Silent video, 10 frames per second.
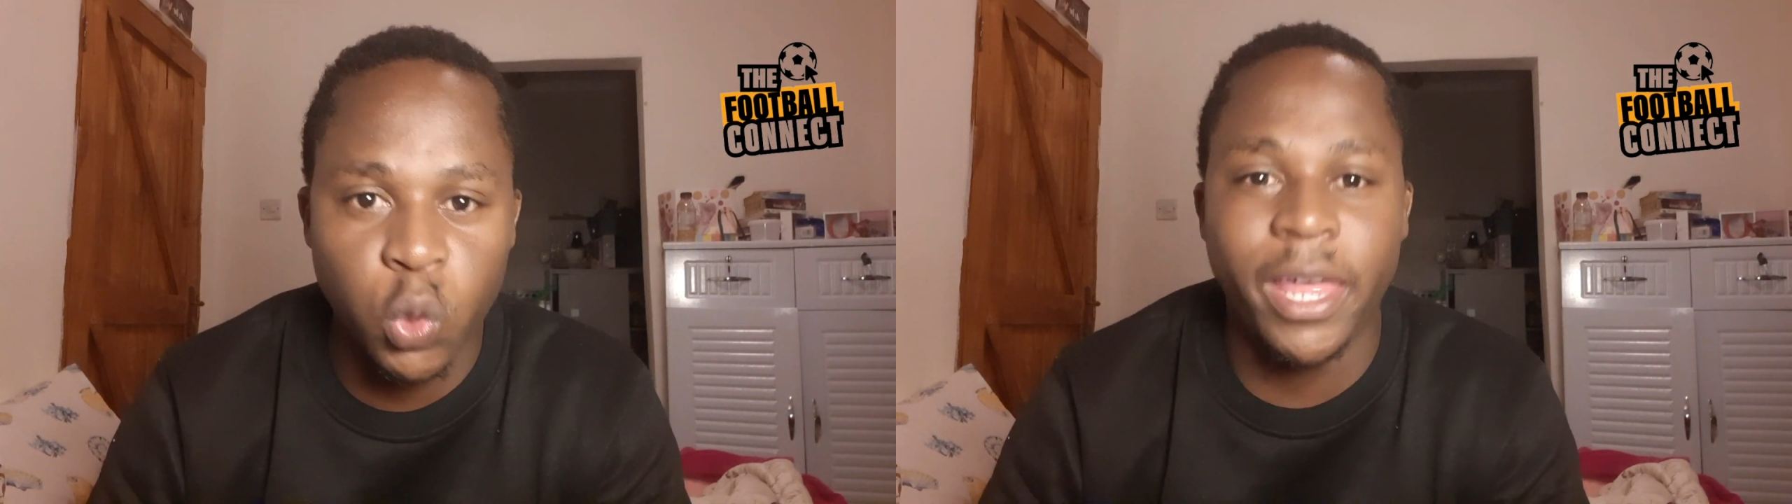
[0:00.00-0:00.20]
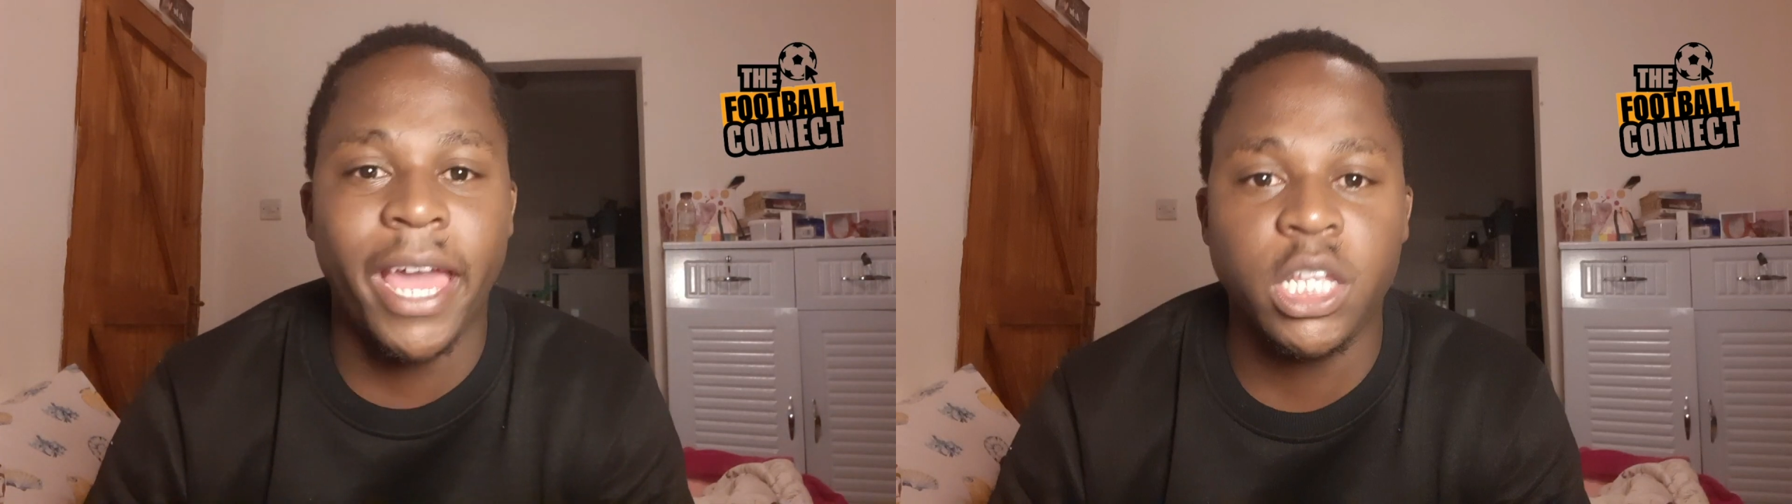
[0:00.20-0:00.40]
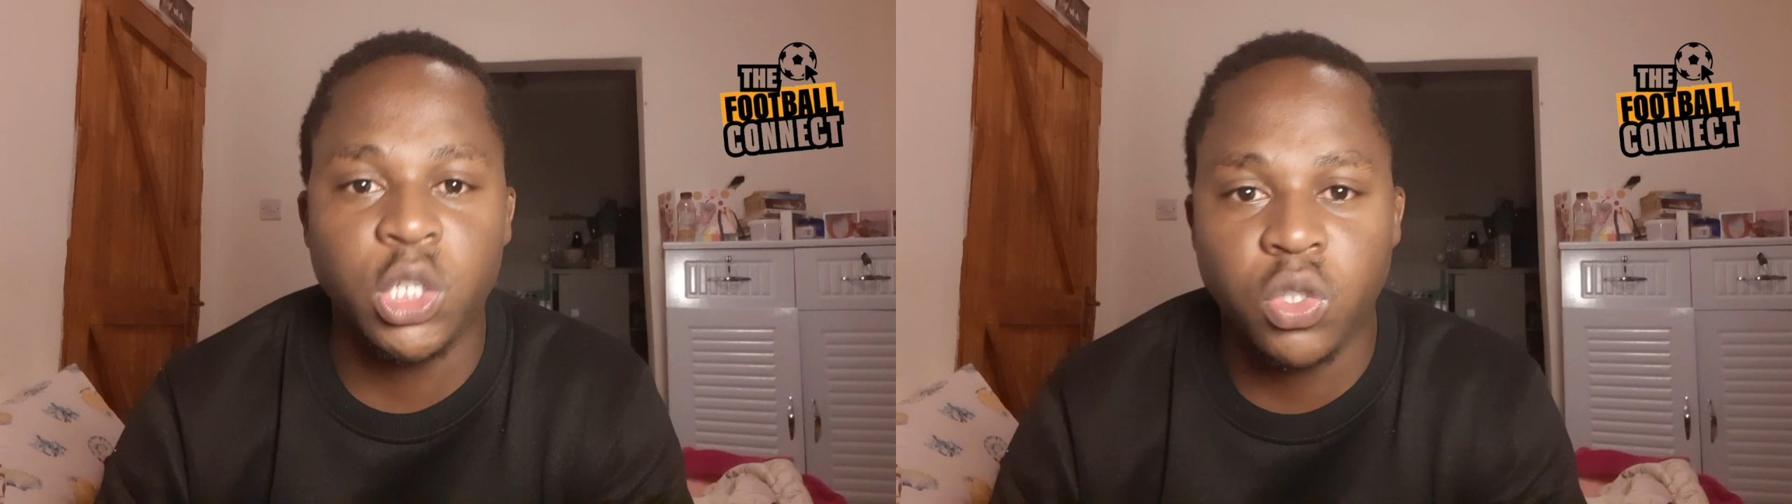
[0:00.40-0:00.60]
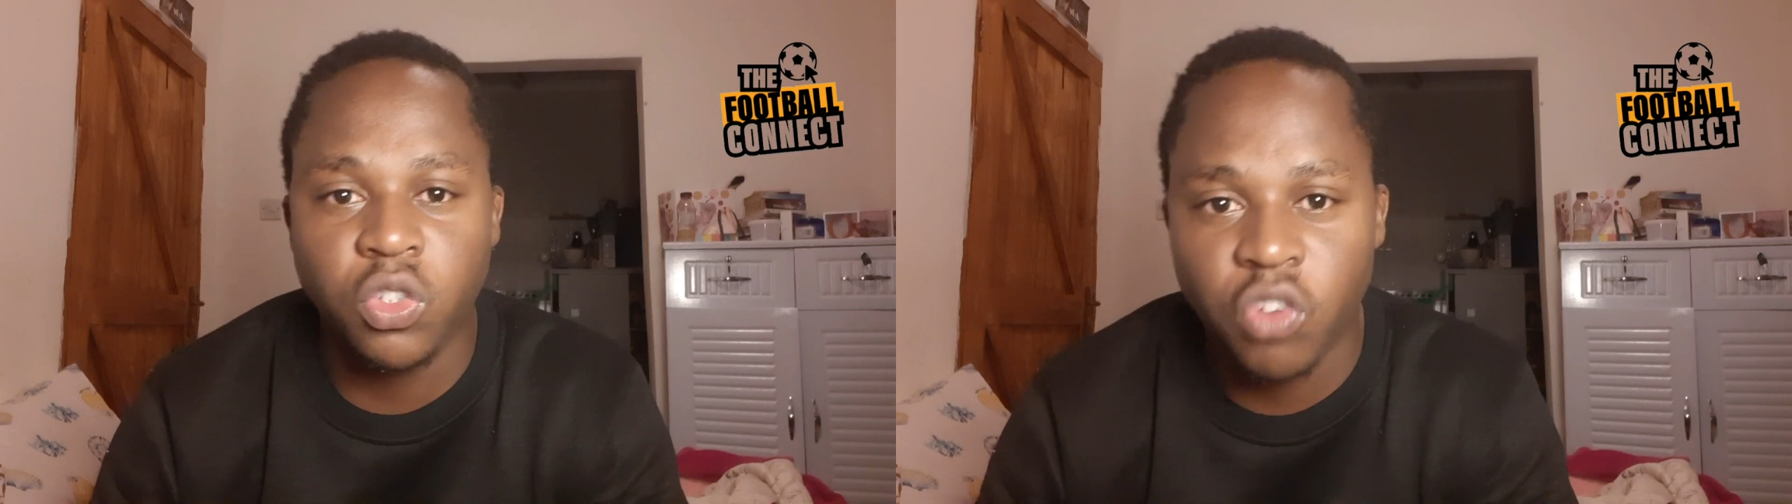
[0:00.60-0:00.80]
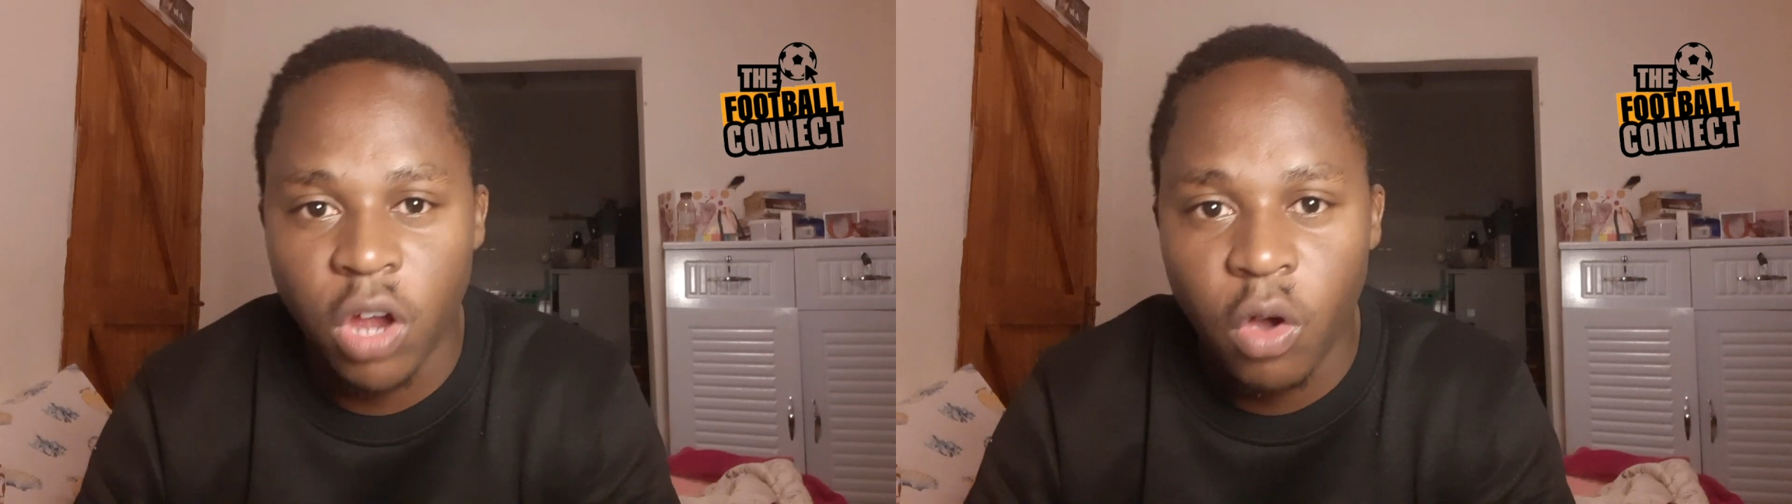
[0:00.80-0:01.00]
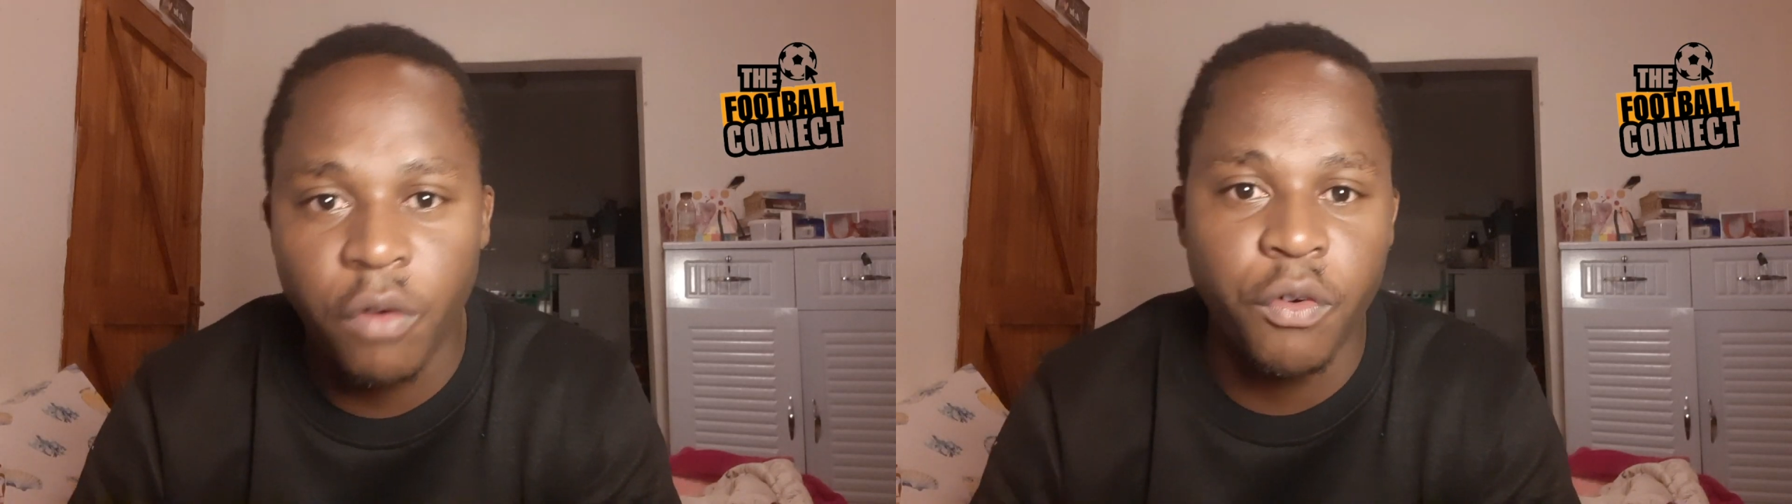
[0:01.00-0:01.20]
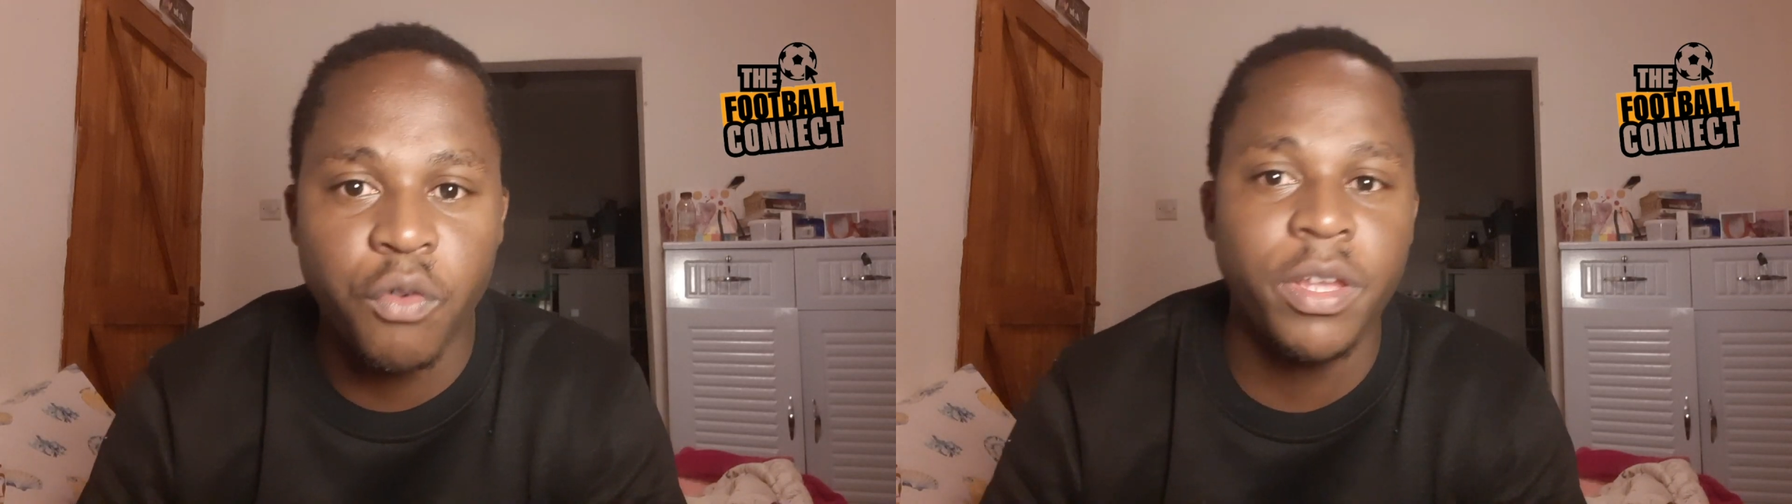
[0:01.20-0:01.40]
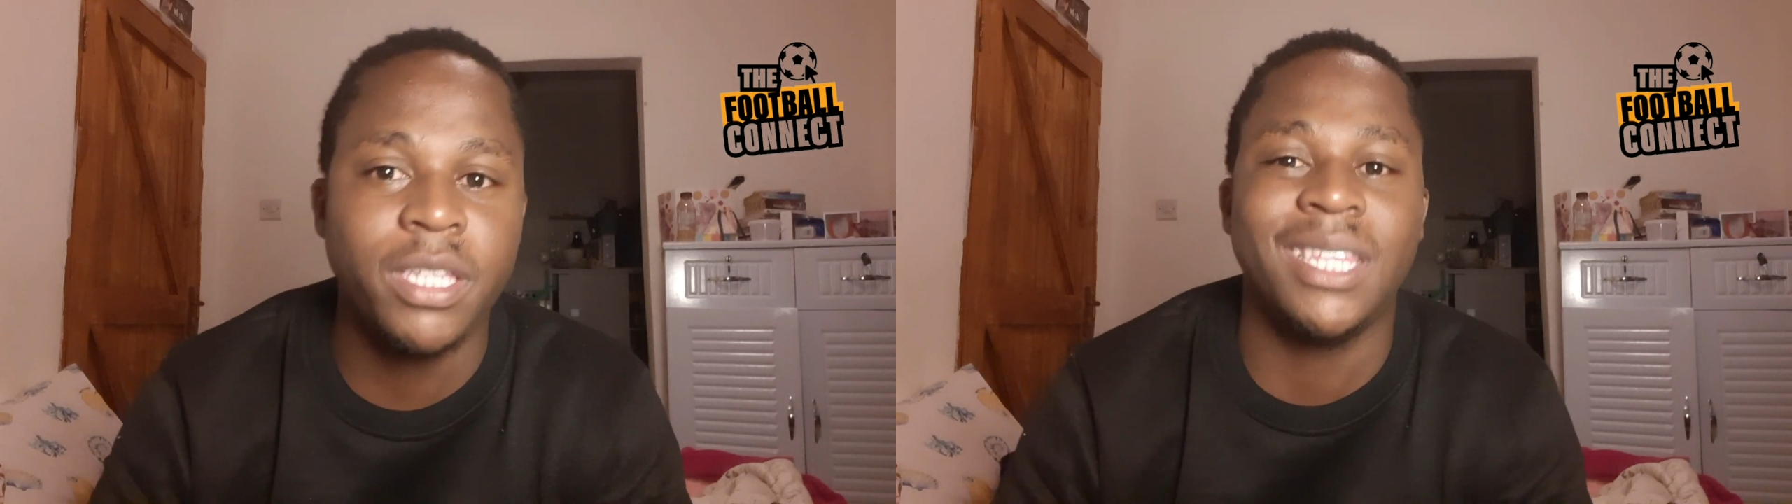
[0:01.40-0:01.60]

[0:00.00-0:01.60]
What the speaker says: they had to struggle for it.